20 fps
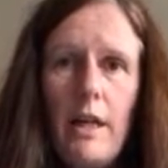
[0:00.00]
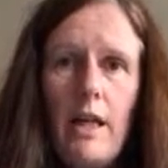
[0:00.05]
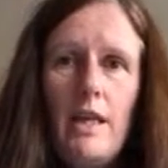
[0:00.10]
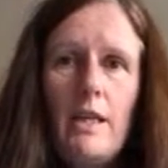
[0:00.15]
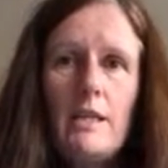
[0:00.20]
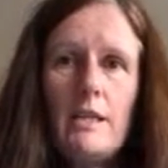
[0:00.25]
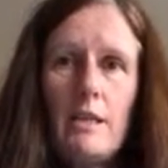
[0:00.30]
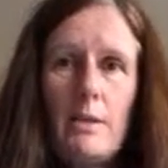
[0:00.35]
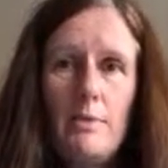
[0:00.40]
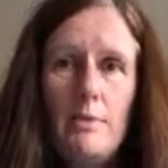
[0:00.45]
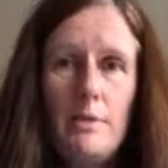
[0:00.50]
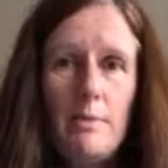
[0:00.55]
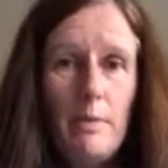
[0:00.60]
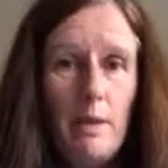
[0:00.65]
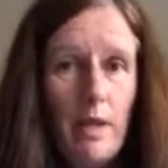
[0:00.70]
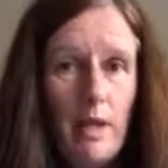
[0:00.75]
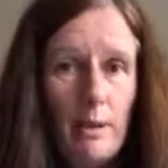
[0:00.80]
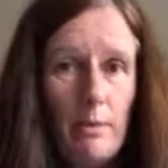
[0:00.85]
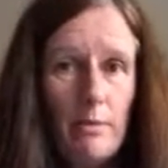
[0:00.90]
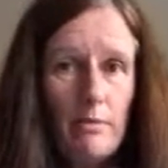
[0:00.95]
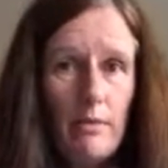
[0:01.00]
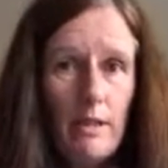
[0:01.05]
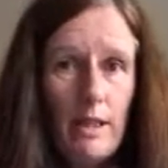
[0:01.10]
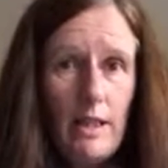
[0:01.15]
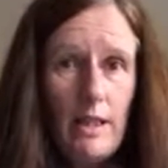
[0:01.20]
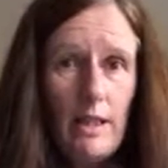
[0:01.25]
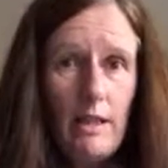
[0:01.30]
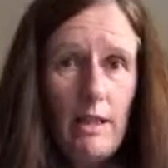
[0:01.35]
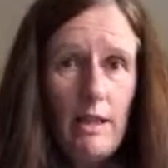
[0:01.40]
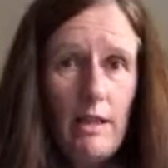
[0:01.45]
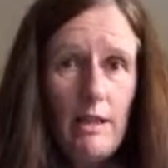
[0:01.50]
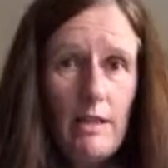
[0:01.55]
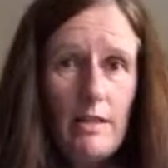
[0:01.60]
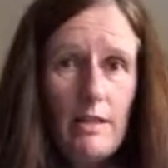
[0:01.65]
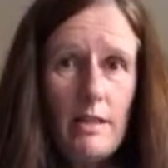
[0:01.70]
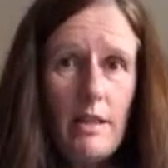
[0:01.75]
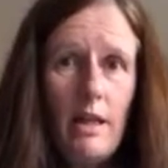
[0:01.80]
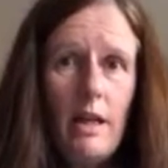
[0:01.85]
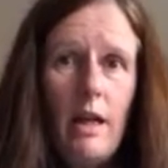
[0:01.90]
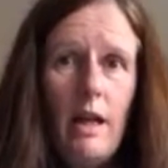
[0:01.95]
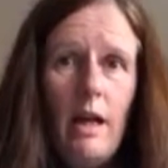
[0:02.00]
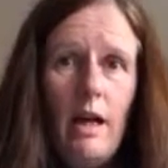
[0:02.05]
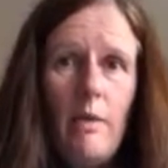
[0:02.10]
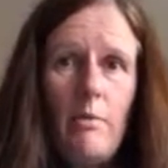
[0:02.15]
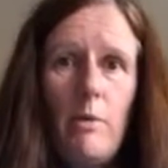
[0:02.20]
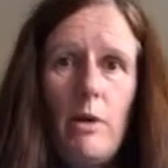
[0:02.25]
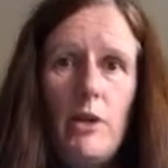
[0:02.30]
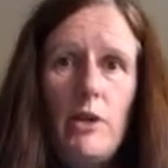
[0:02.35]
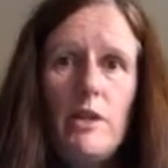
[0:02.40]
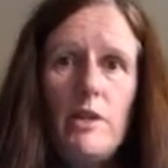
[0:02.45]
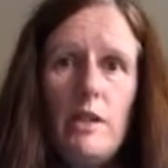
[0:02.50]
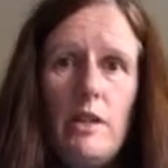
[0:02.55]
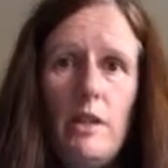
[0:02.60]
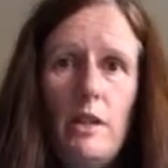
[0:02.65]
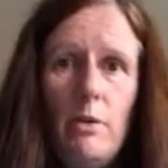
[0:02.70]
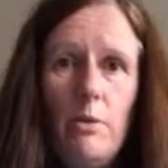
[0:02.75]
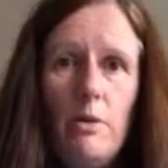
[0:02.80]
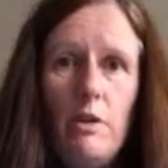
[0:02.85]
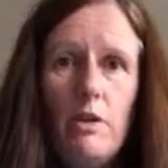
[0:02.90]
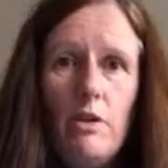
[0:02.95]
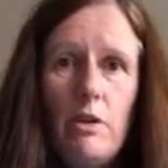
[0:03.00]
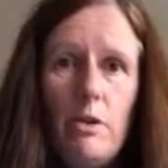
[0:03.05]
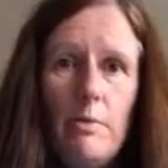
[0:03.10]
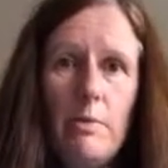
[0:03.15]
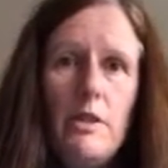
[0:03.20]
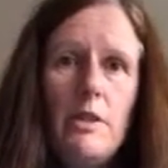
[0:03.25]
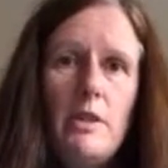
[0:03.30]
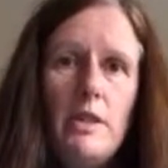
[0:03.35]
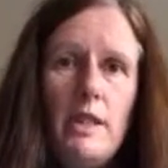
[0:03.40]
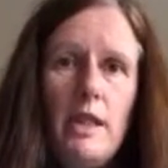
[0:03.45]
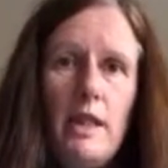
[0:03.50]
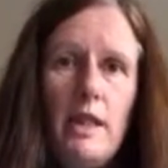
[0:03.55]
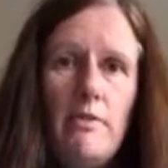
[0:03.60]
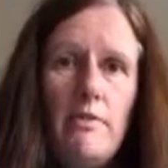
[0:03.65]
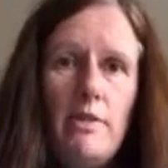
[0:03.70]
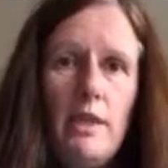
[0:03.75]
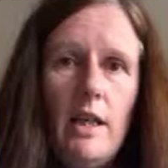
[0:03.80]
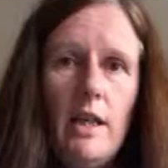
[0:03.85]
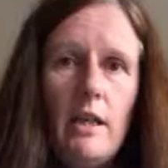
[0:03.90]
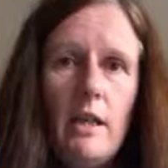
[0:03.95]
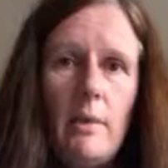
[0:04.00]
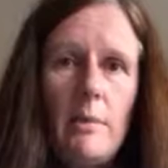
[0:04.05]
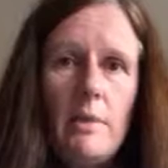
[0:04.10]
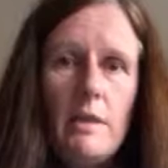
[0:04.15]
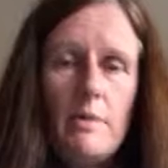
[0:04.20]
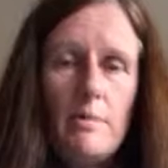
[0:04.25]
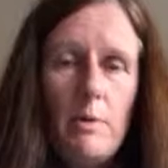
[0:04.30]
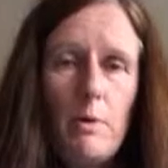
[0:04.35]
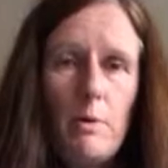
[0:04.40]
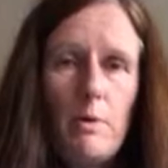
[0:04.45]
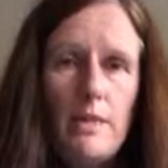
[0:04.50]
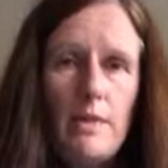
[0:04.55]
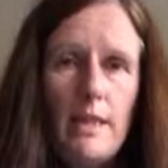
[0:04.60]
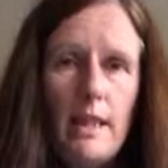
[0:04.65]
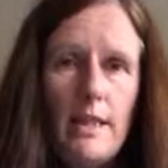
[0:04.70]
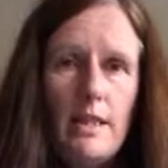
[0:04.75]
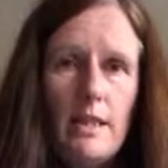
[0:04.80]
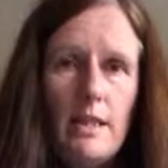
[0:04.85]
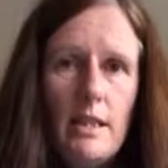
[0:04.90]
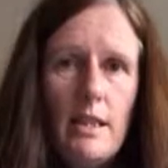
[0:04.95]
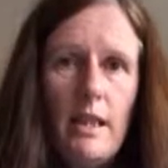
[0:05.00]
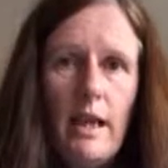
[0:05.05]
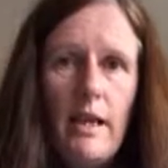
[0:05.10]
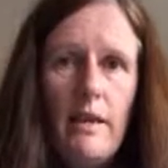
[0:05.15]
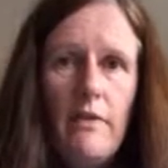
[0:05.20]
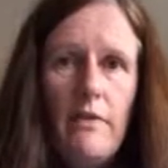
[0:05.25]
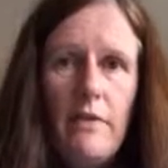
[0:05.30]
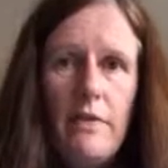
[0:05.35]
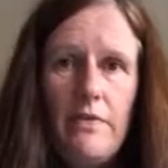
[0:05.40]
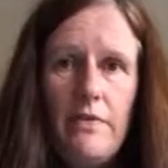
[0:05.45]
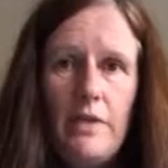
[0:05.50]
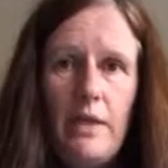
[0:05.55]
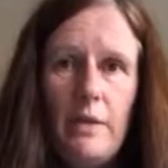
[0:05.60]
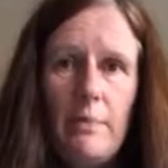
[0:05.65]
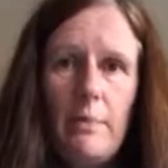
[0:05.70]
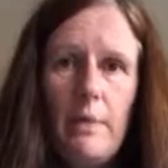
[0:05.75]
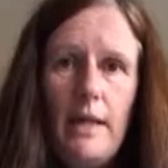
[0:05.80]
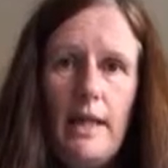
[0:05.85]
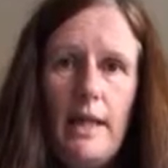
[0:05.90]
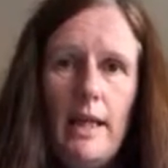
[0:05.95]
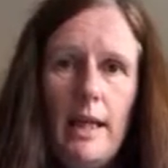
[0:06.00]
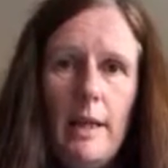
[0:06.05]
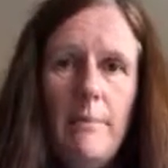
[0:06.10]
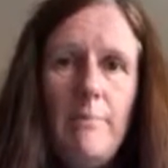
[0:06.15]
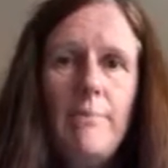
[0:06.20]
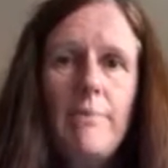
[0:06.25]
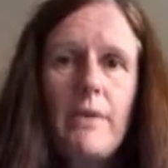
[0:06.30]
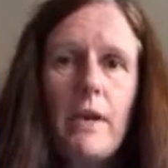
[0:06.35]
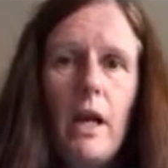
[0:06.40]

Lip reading: is come to my aqua running class, which is in Newark on a Monday evening at the Sports Centre, 8:15 p.m,